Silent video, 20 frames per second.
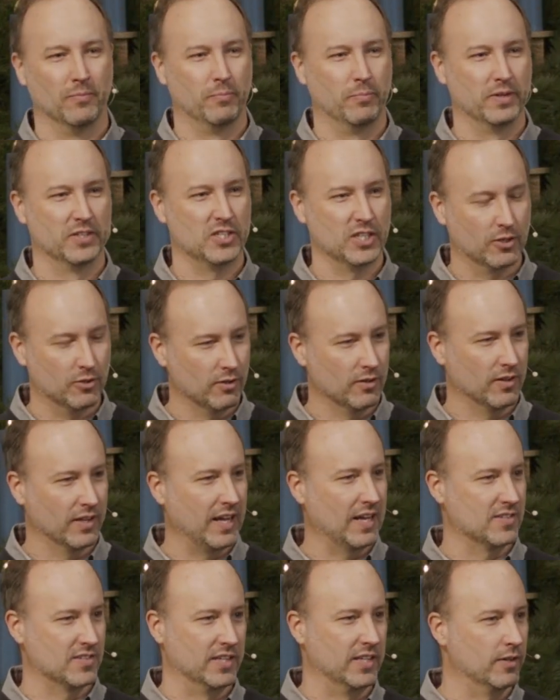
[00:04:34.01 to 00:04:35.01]
but she currently
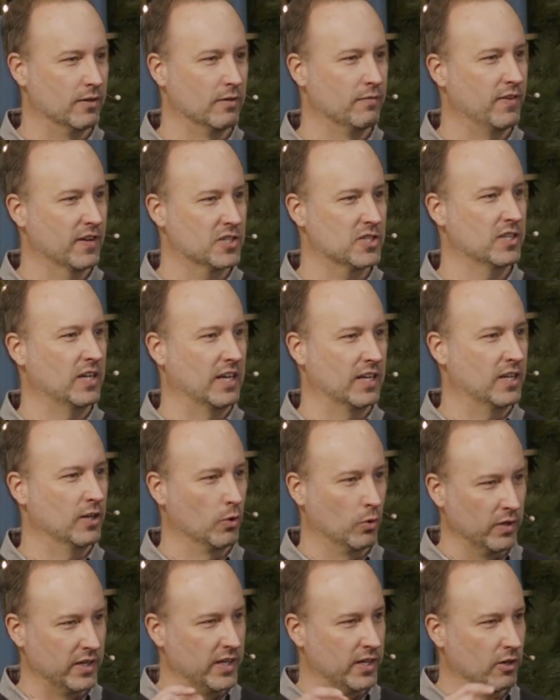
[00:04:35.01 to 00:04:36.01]
has an ear infection and can
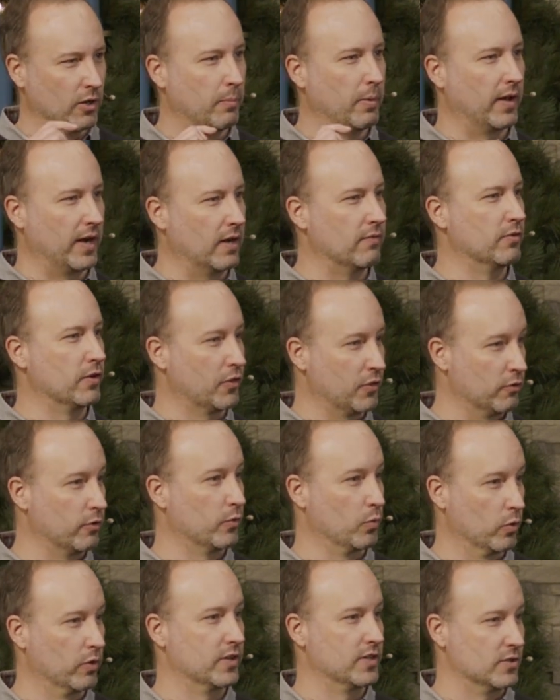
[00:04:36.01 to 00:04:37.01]
only hear about every third
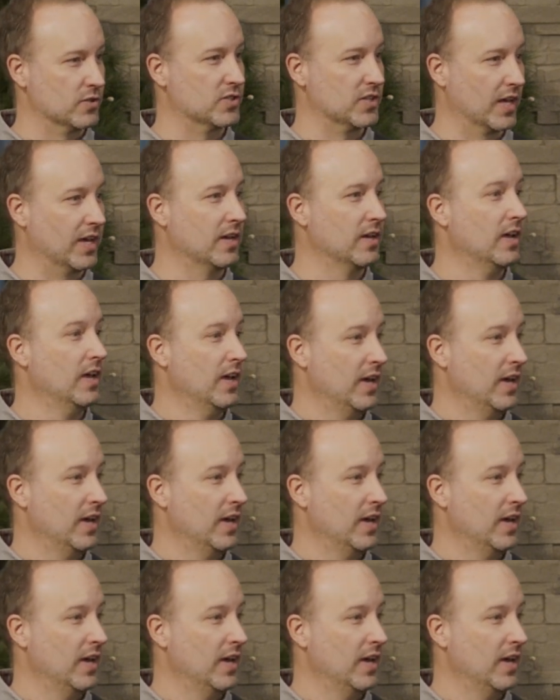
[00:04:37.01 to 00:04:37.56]
word you say.